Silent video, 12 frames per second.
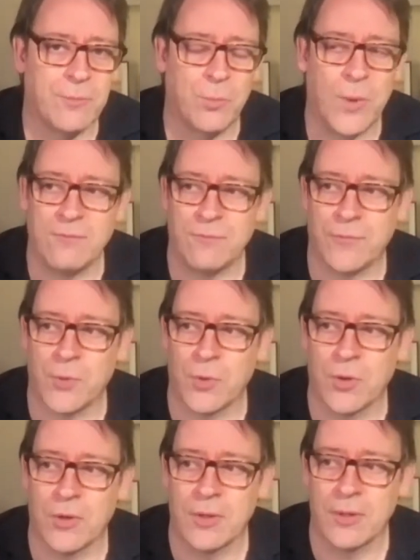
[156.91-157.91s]
went
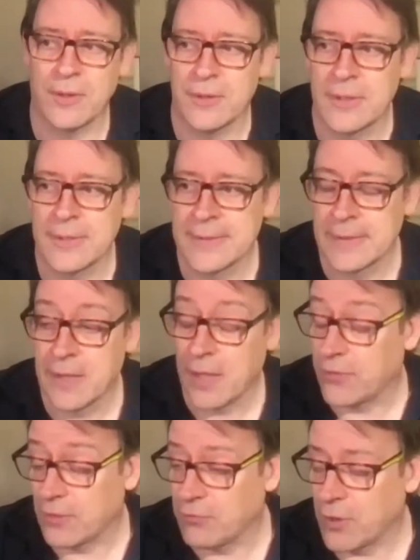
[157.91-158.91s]
for,
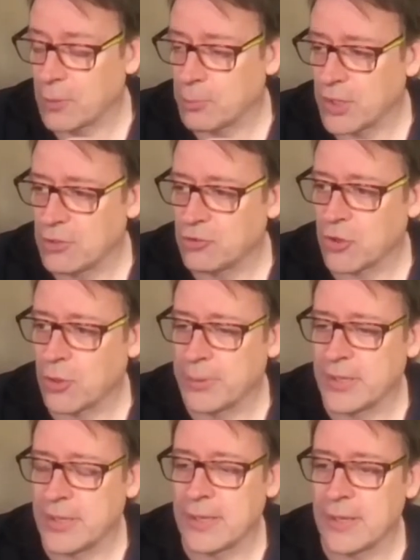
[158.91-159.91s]
and they've done a brilliant job
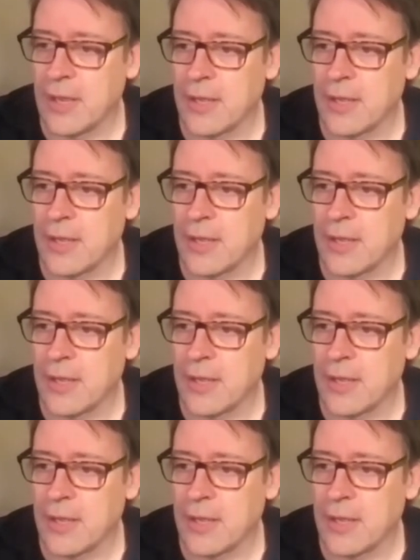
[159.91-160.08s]
in it.